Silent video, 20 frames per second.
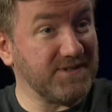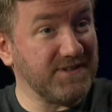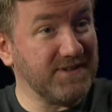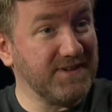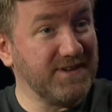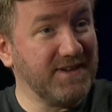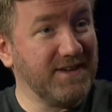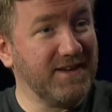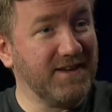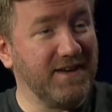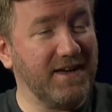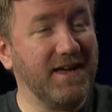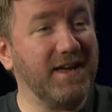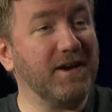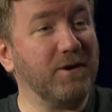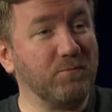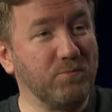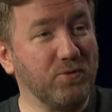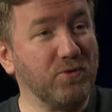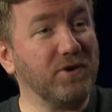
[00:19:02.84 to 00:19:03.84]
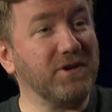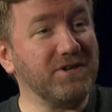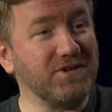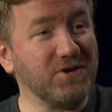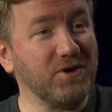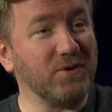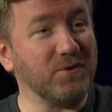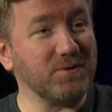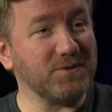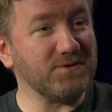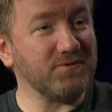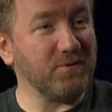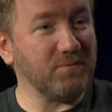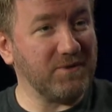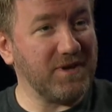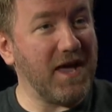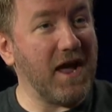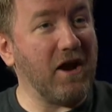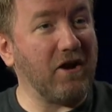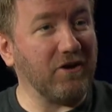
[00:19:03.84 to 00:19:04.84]
Oh yeah. And I'm pretty sure it was from
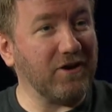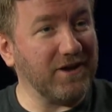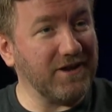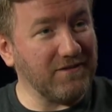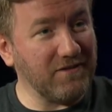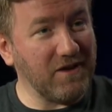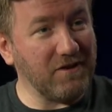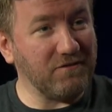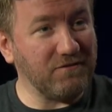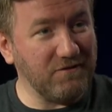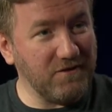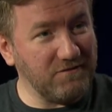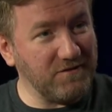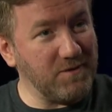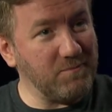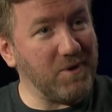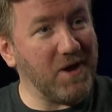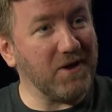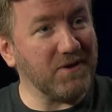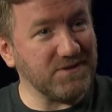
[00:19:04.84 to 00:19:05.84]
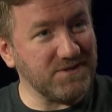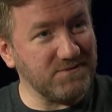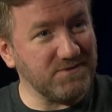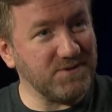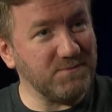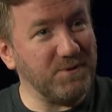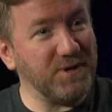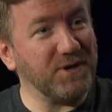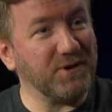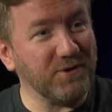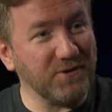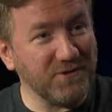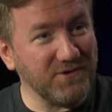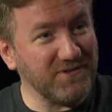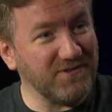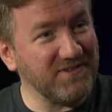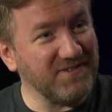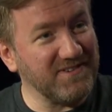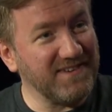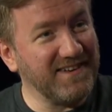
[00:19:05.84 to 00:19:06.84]
carrying like 50 pounds of
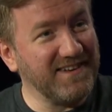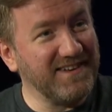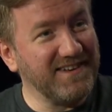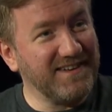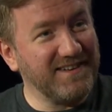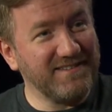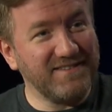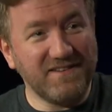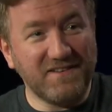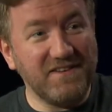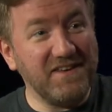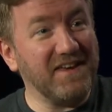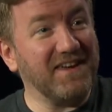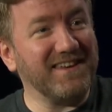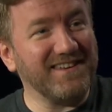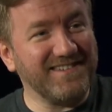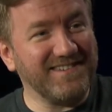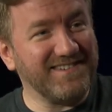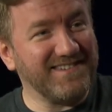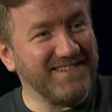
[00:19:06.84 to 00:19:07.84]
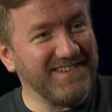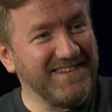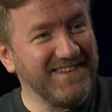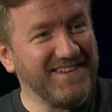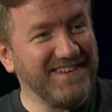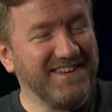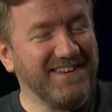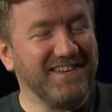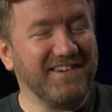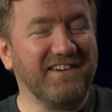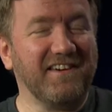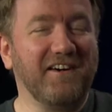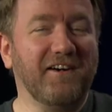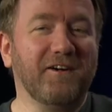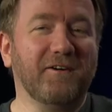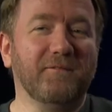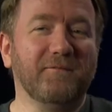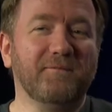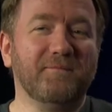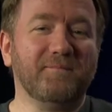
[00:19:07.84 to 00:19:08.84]
speakers to gigs. Sure.
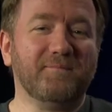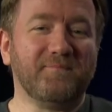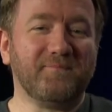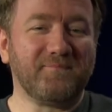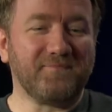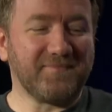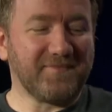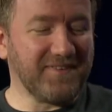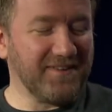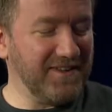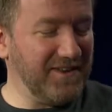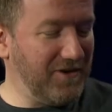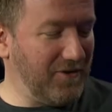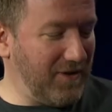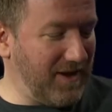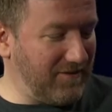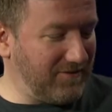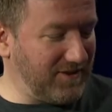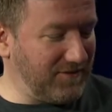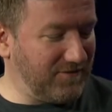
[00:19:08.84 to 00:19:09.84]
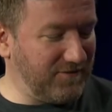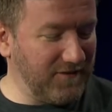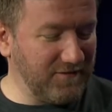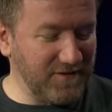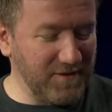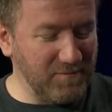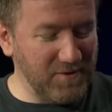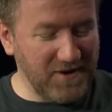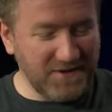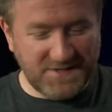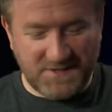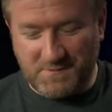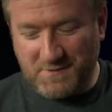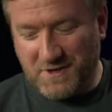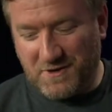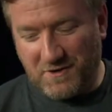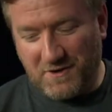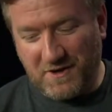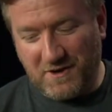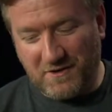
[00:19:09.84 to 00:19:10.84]
Um, you know, having a 50 pound
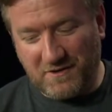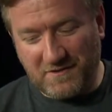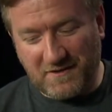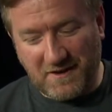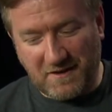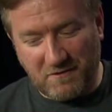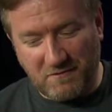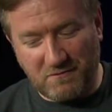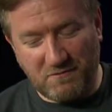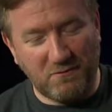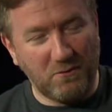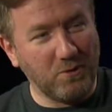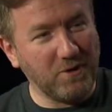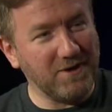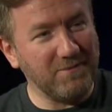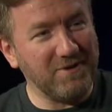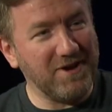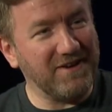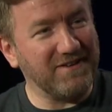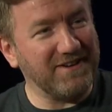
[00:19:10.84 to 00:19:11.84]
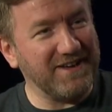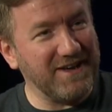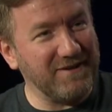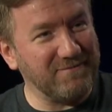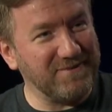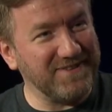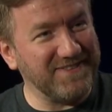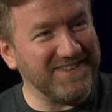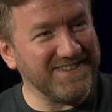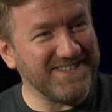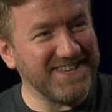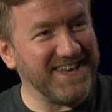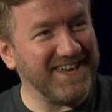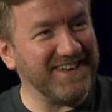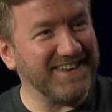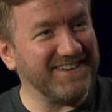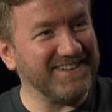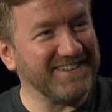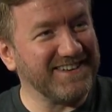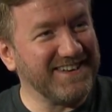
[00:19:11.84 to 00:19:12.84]
speaker here and like a 40 pound amp in this
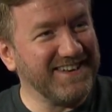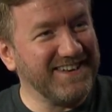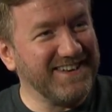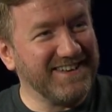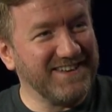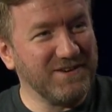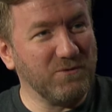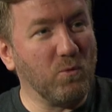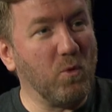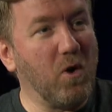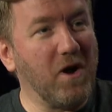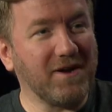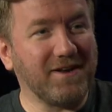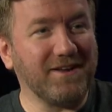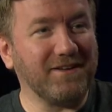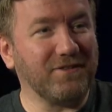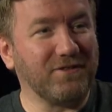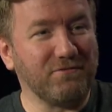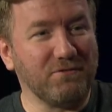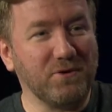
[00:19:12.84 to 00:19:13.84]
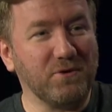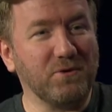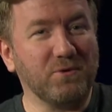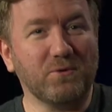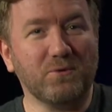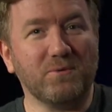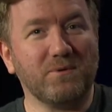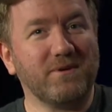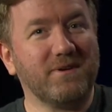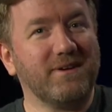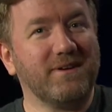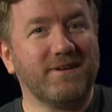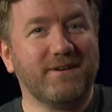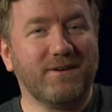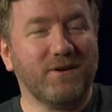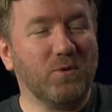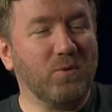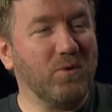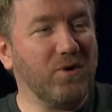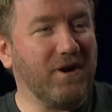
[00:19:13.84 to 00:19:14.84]
hand, oh, walking yeah. through
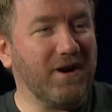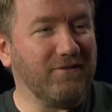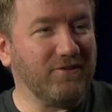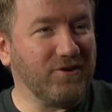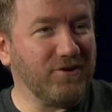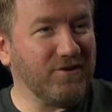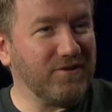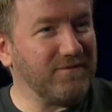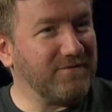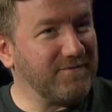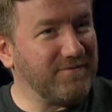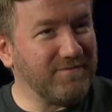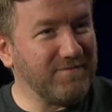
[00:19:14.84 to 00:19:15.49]
wherever